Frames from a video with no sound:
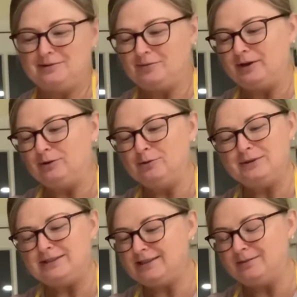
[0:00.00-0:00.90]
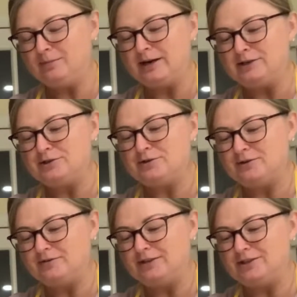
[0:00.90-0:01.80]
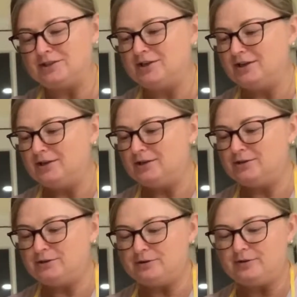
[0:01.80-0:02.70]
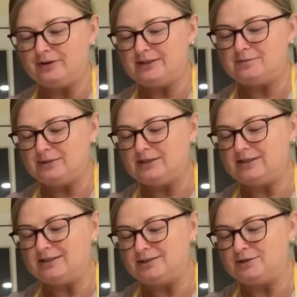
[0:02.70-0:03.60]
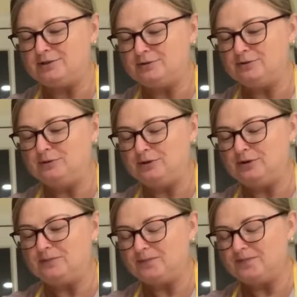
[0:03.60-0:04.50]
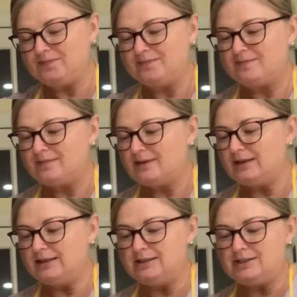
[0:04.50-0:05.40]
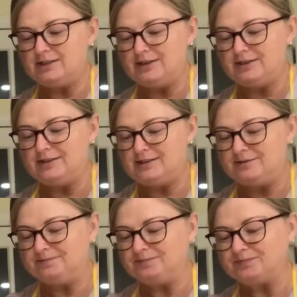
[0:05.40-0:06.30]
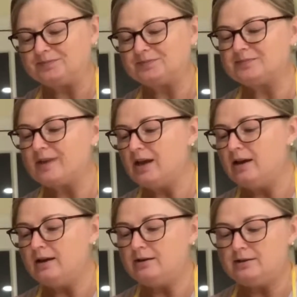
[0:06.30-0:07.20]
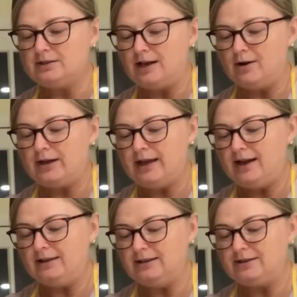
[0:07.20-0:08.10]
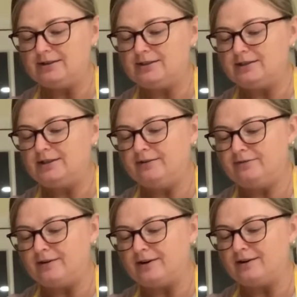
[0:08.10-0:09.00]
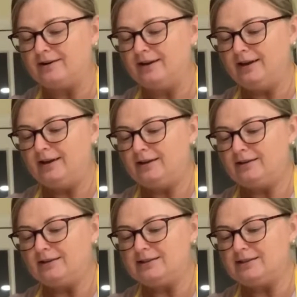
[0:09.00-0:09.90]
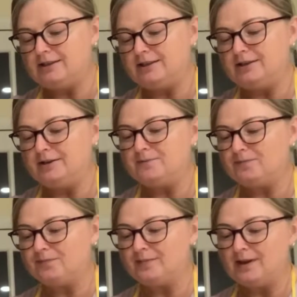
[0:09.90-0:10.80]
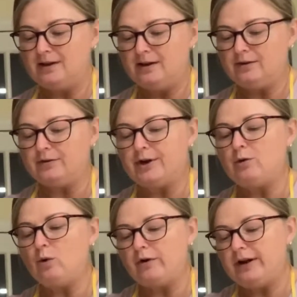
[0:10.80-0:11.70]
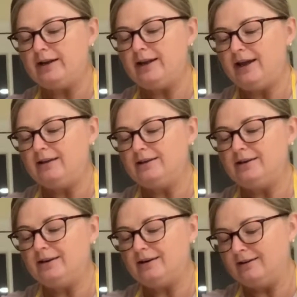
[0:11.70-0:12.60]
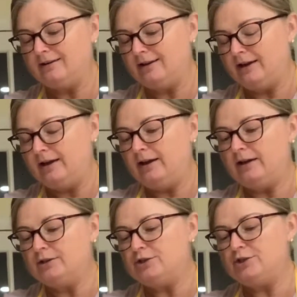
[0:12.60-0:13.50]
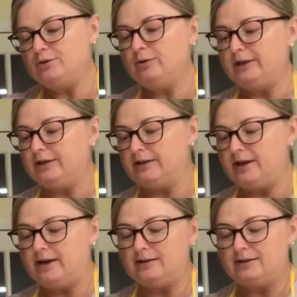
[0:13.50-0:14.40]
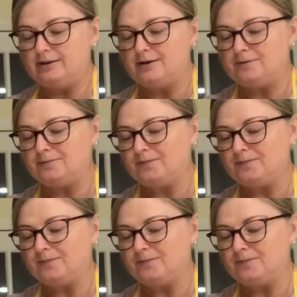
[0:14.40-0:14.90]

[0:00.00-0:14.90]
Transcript: We always celebrate 2 of each. 2 Christmases, 2 Easters, because our calendar is different. It's the Gregorian calendar and Julian calendar